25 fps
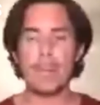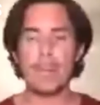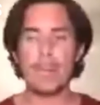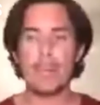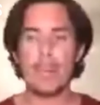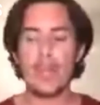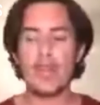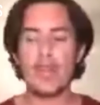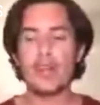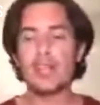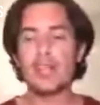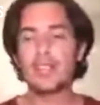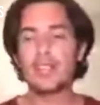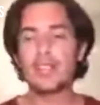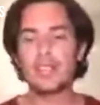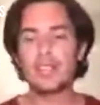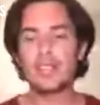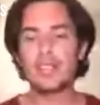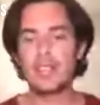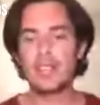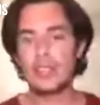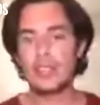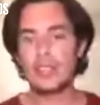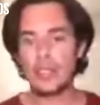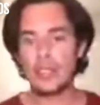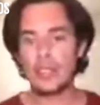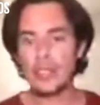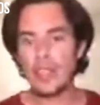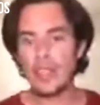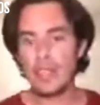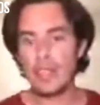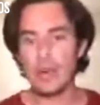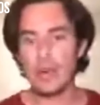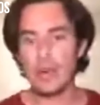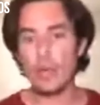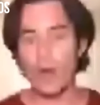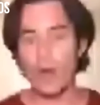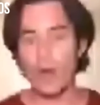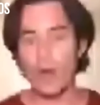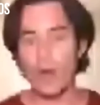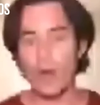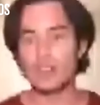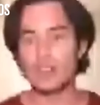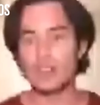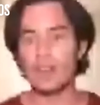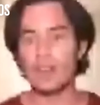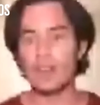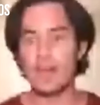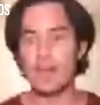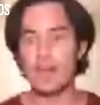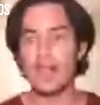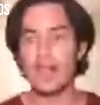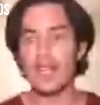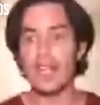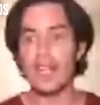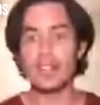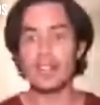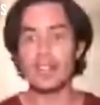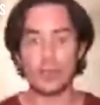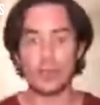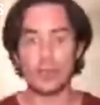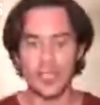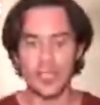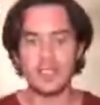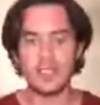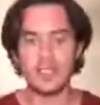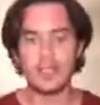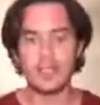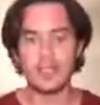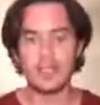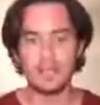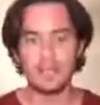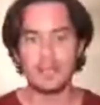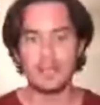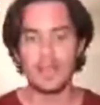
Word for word: There is two different ways of being ignorant.